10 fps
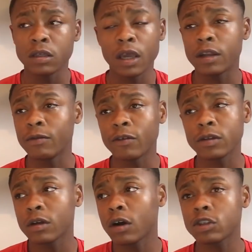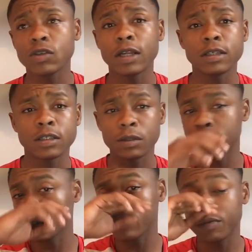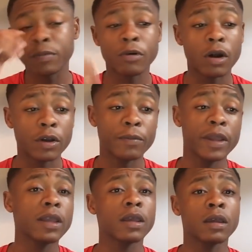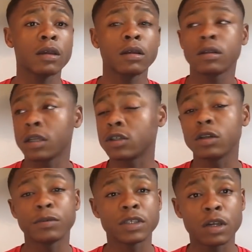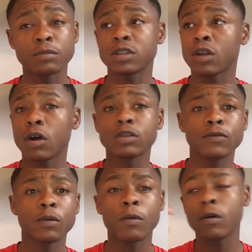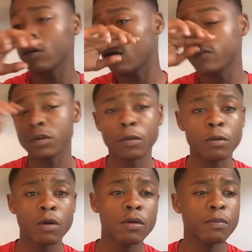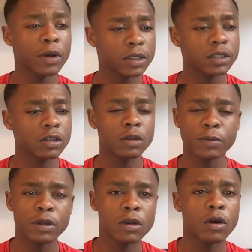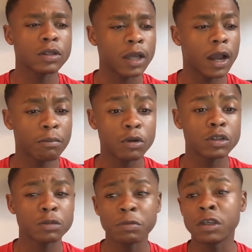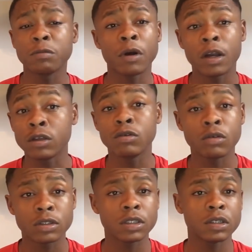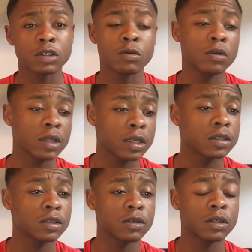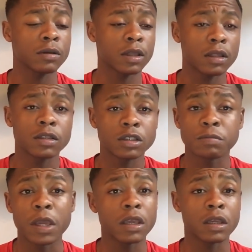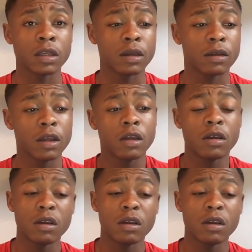yeah, the harsh reality is the majority of people aren't going to make it here. There's going to be some stars of tomorrow, but there's going to be a lot that I'm going to speak about and you lot seen as well that isn't going to just make it there.